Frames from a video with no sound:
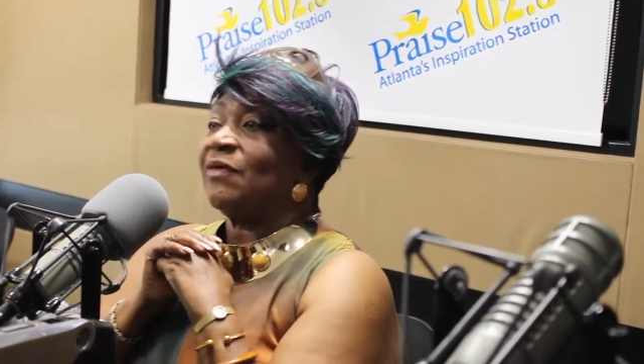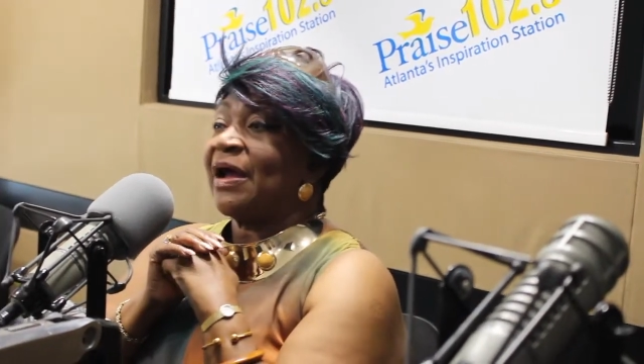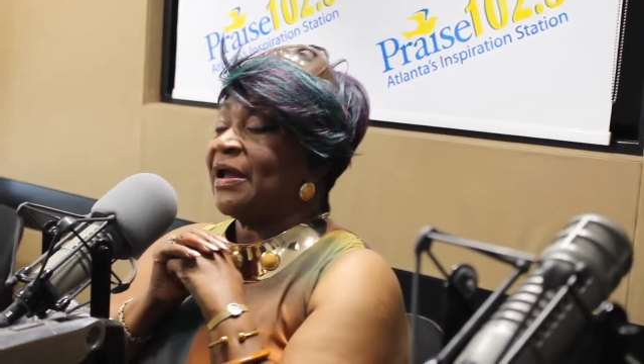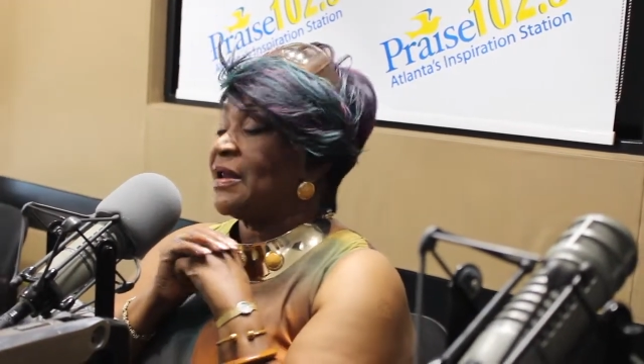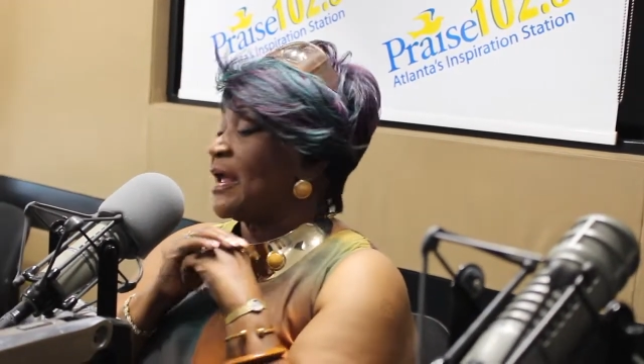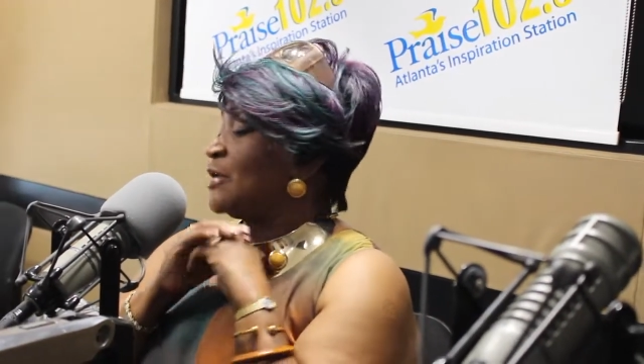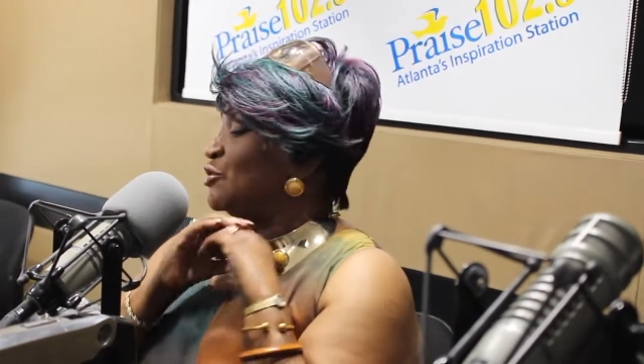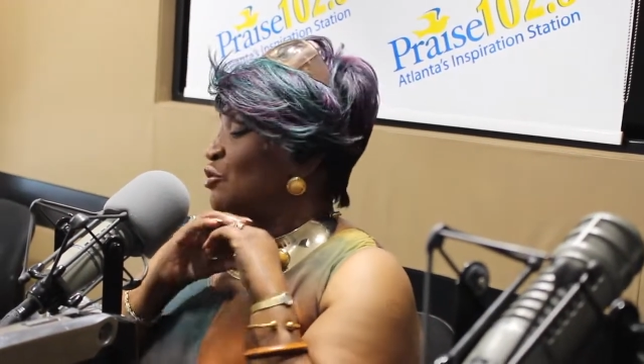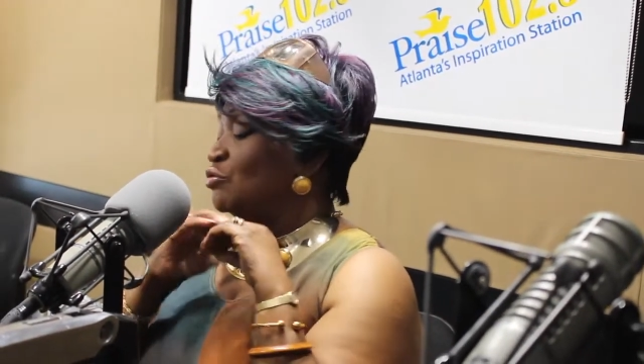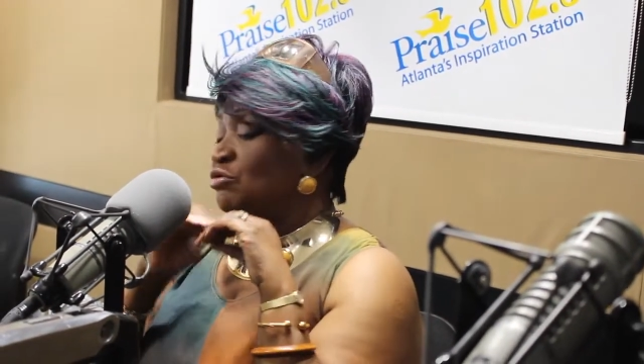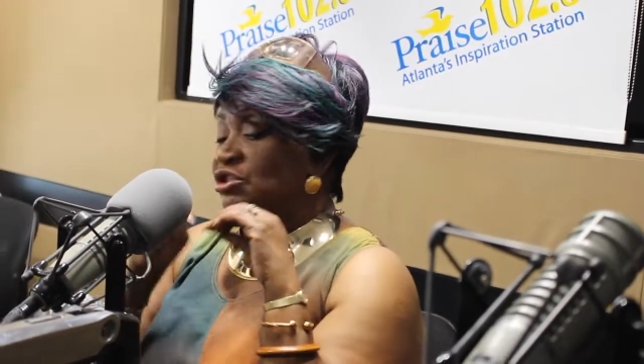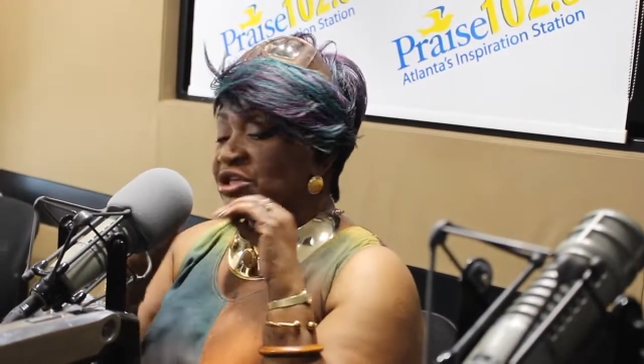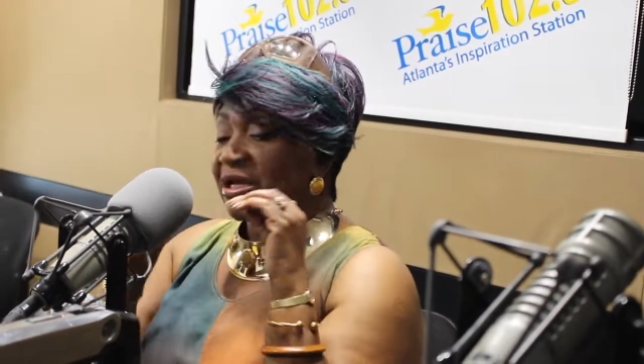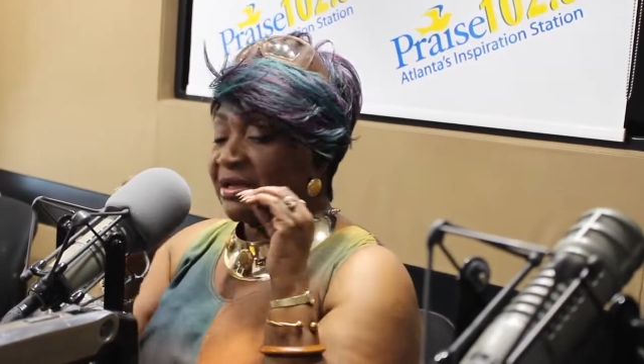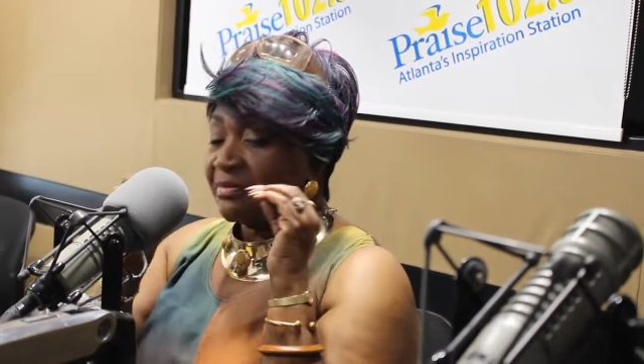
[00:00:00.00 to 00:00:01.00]
Right, and don't
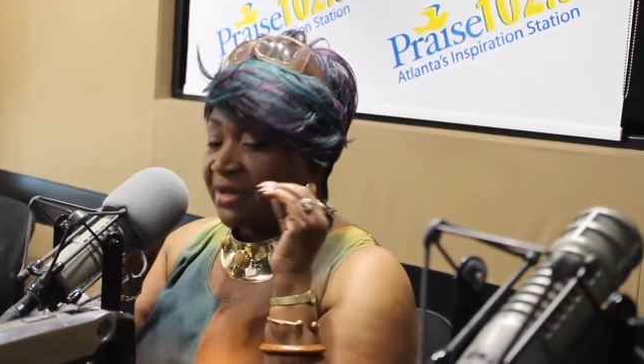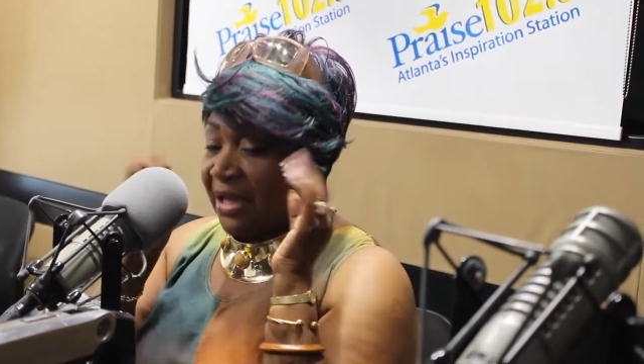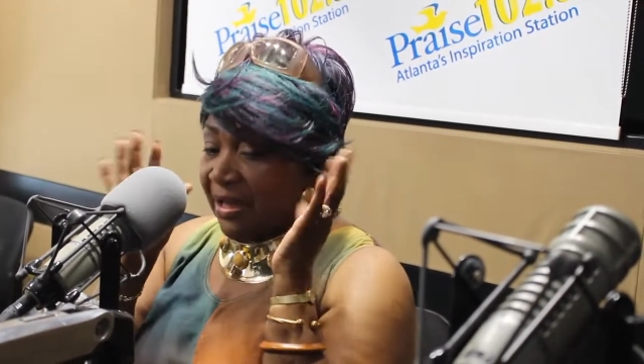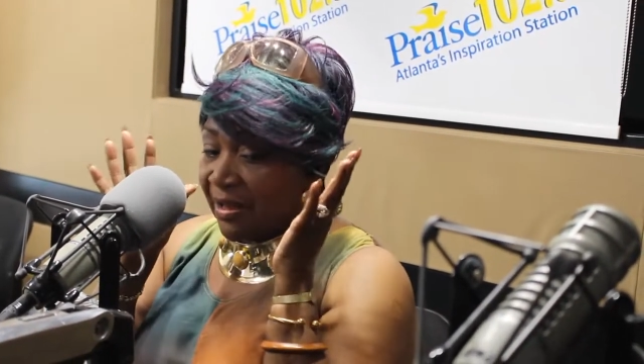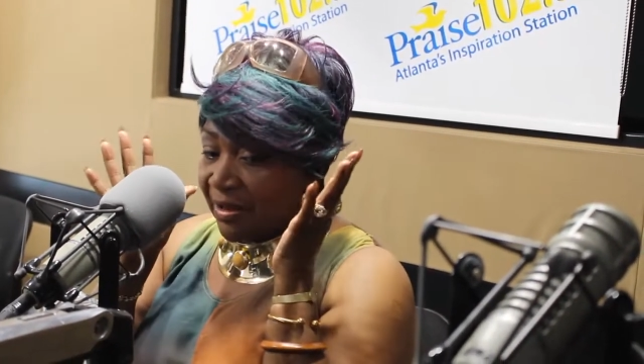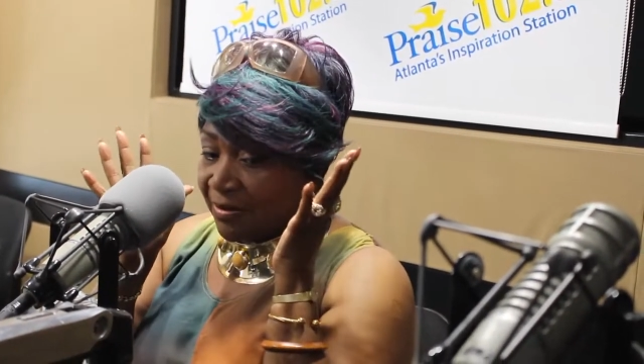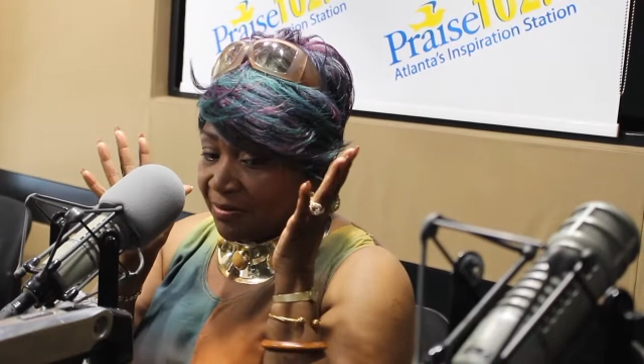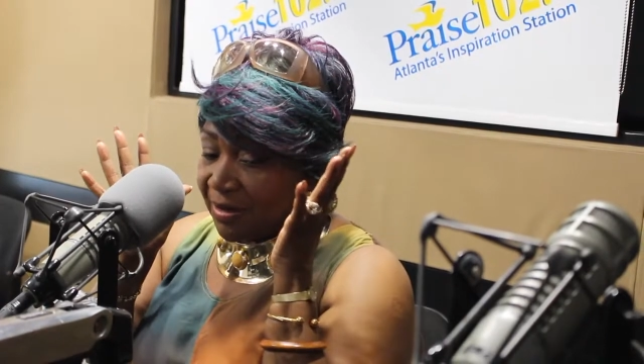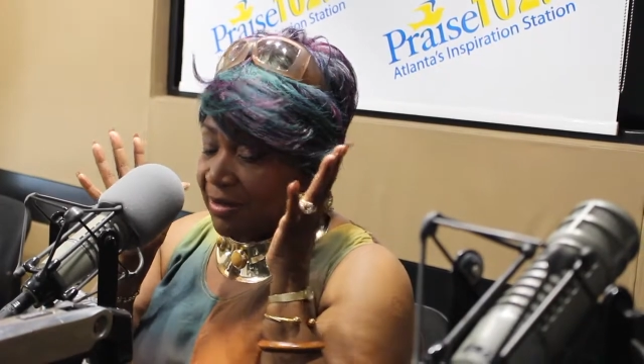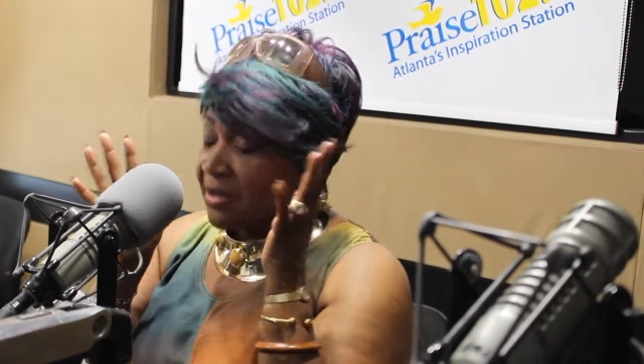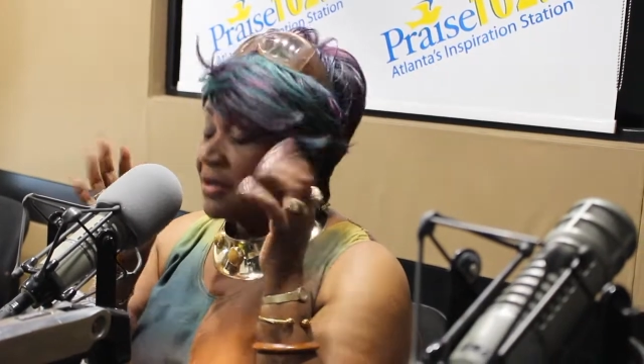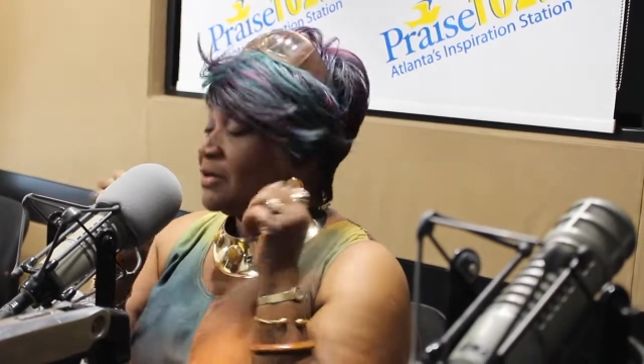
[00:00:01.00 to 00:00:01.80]
shut them down.